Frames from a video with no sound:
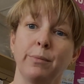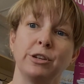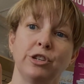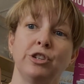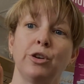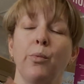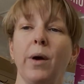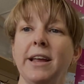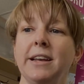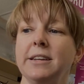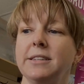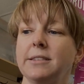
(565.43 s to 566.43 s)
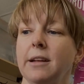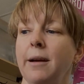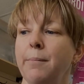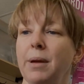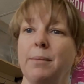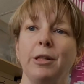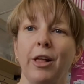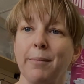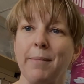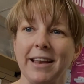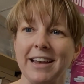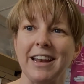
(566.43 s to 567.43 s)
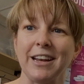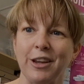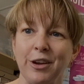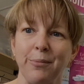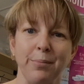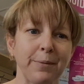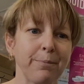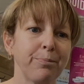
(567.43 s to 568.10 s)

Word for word: which is your widest um, Baby Lock magnetic hoop.